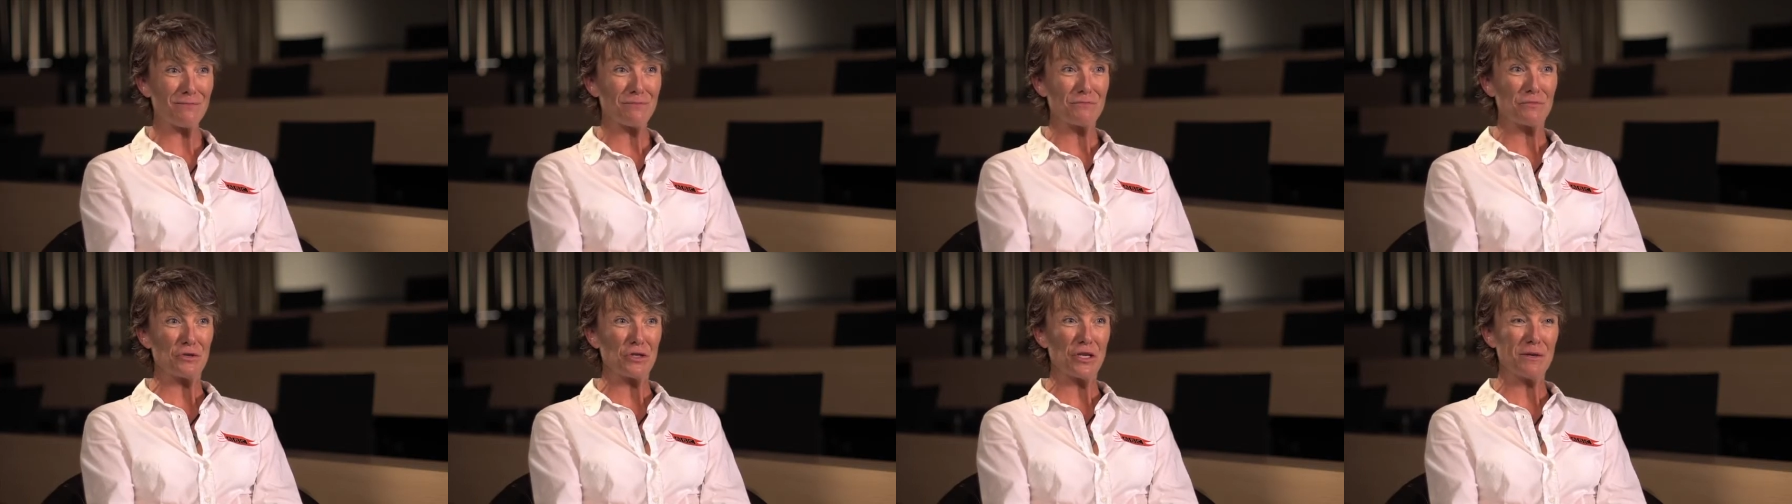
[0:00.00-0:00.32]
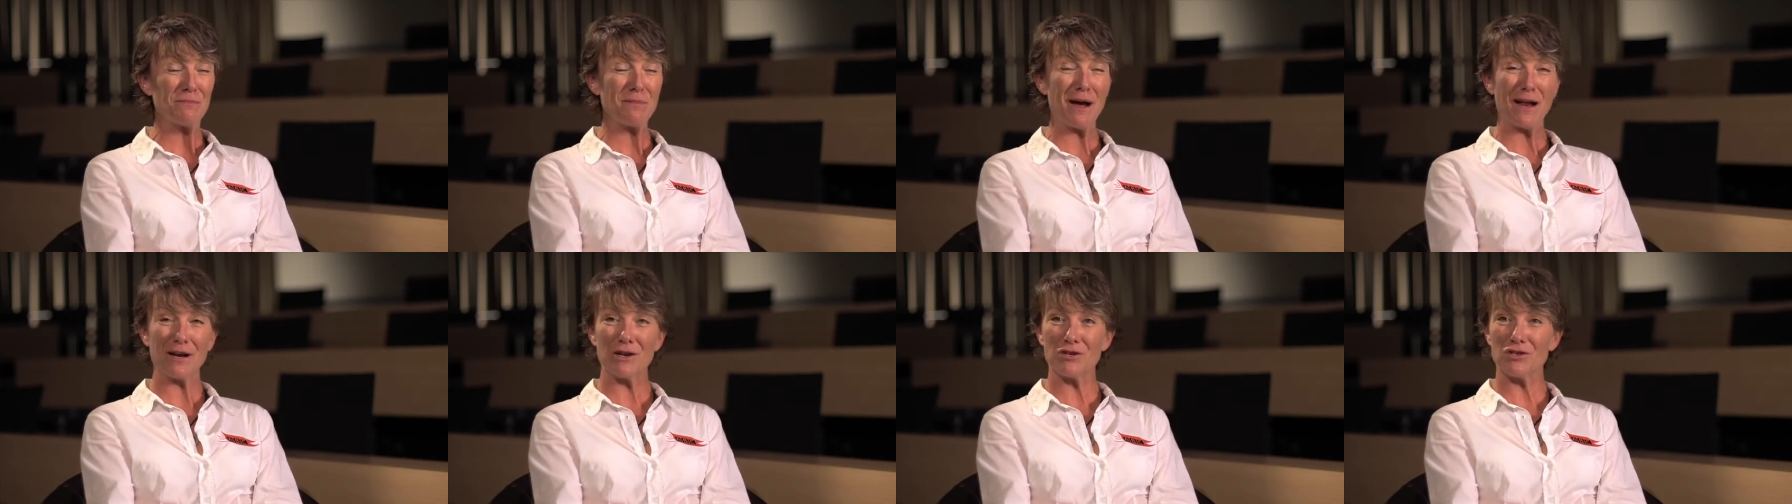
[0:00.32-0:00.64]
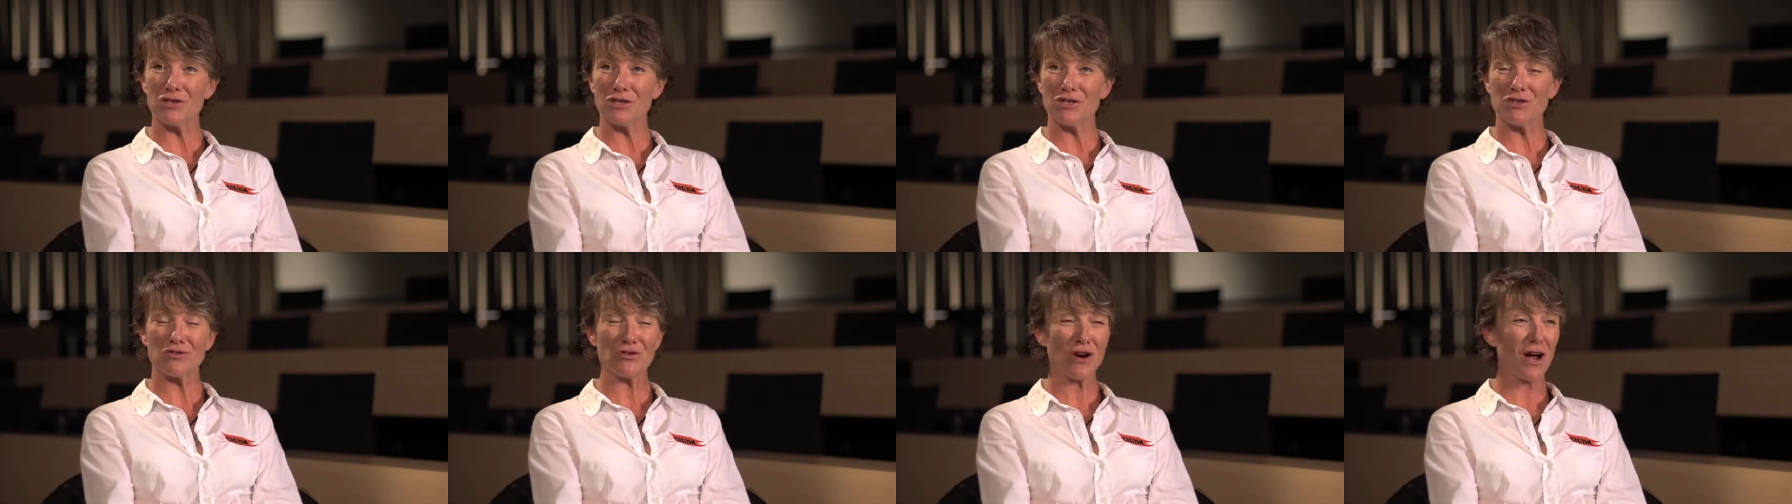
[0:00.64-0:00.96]
She
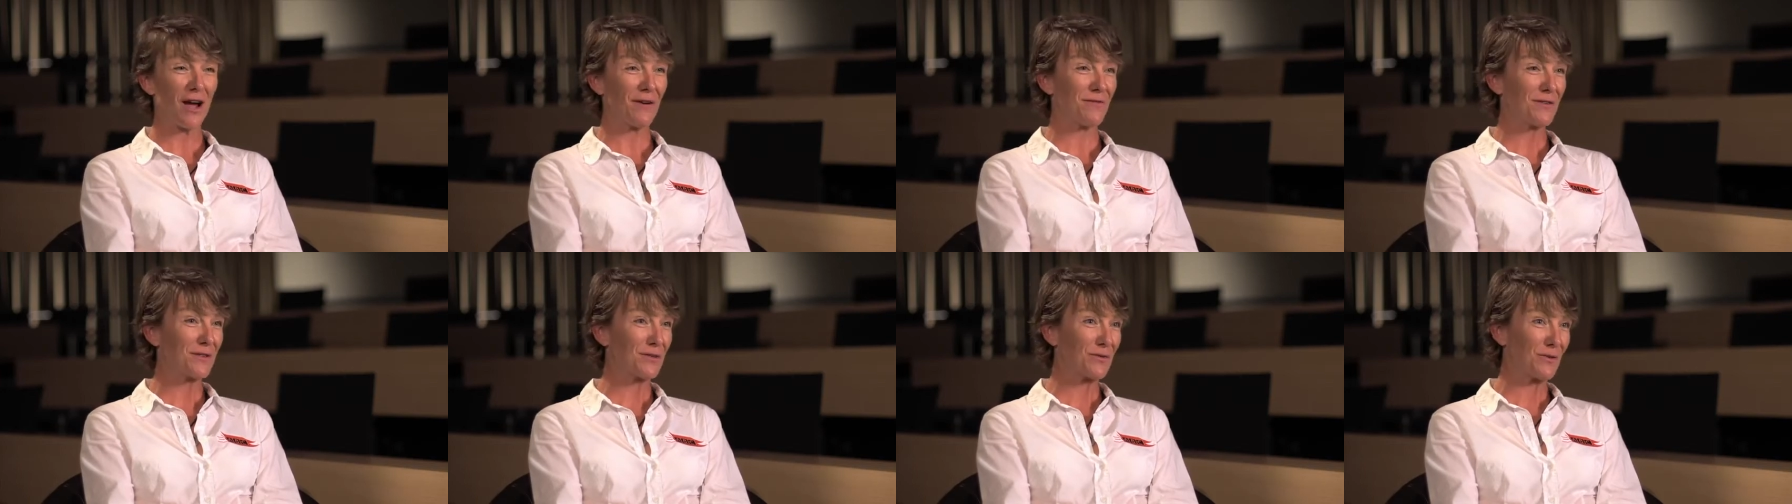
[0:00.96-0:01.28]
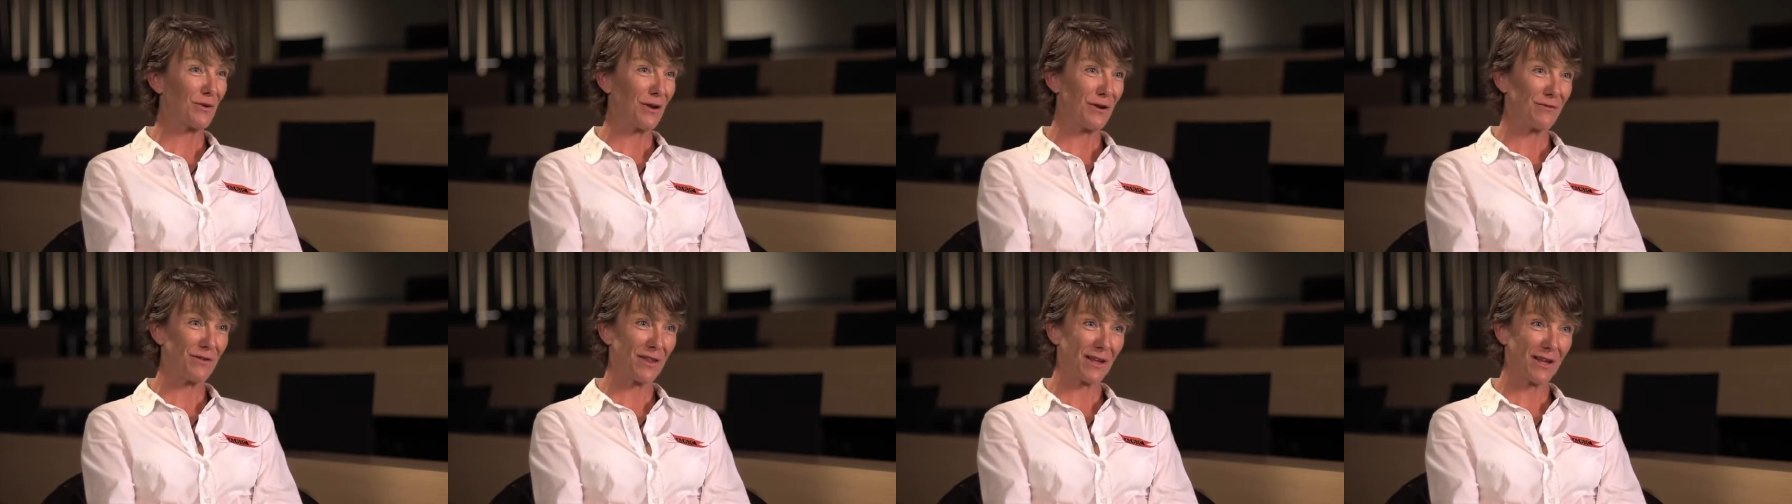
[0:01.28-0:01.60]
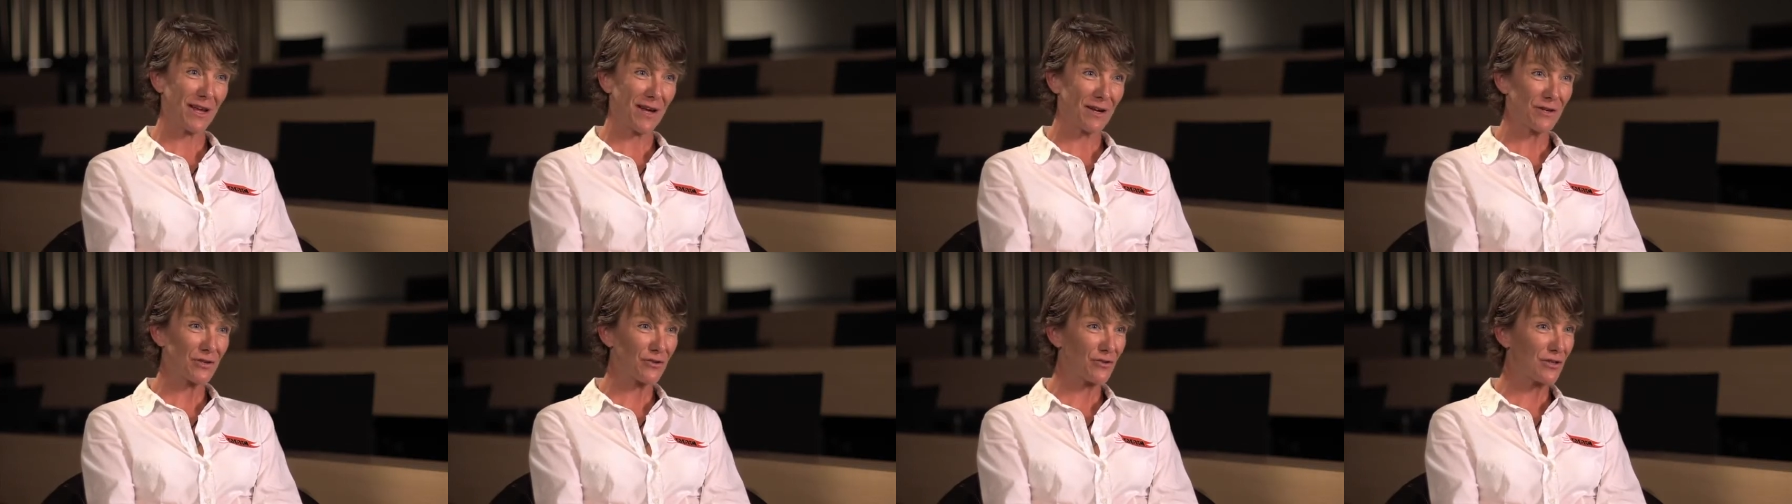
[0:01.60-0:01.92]
manages drivers all over the
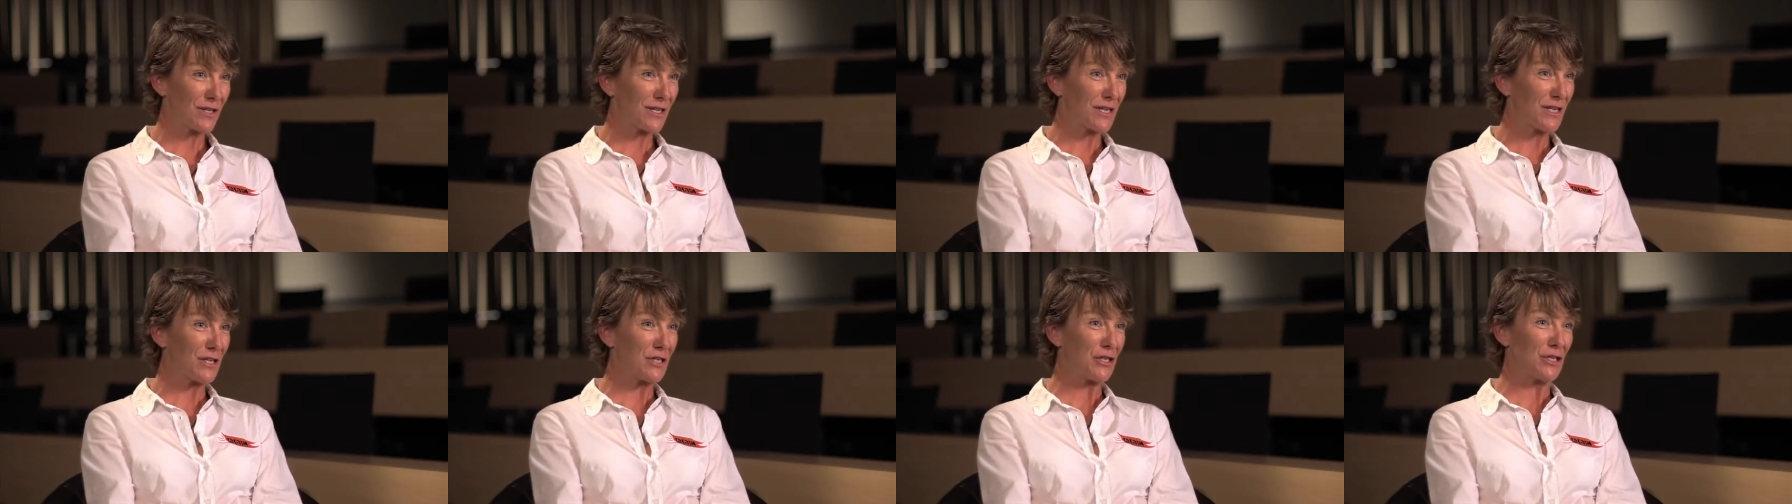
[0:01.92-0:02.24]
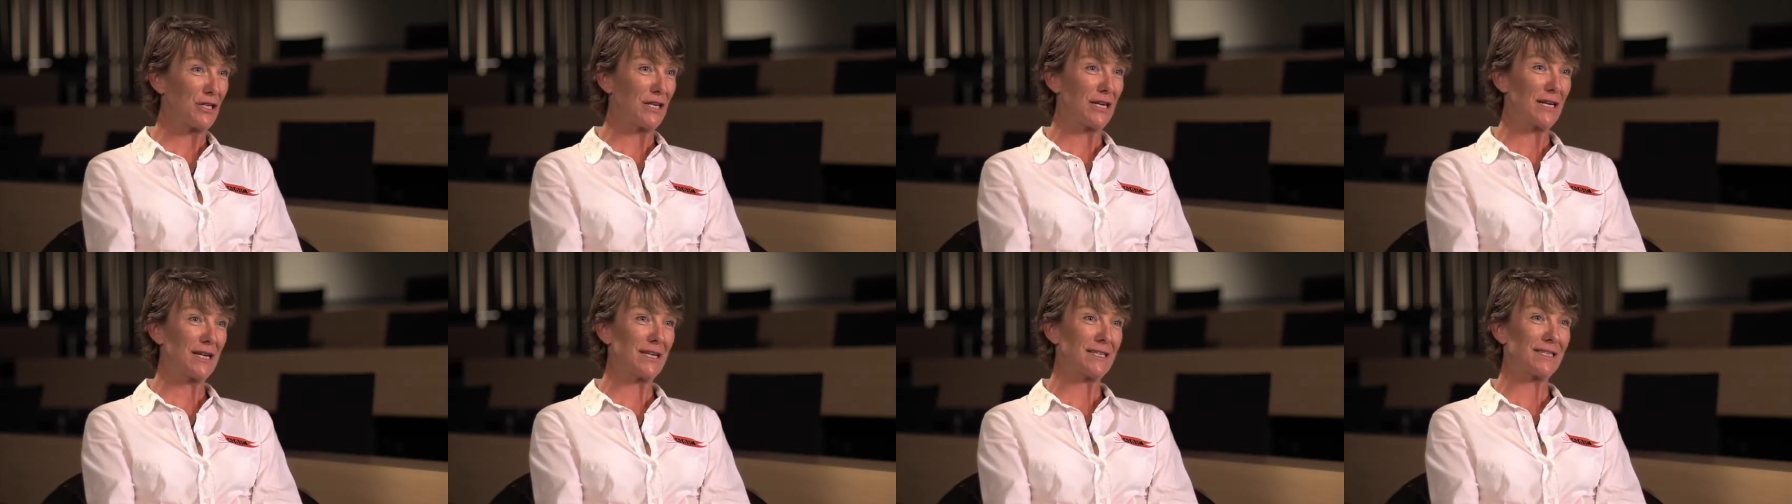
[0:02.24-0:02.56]
country. She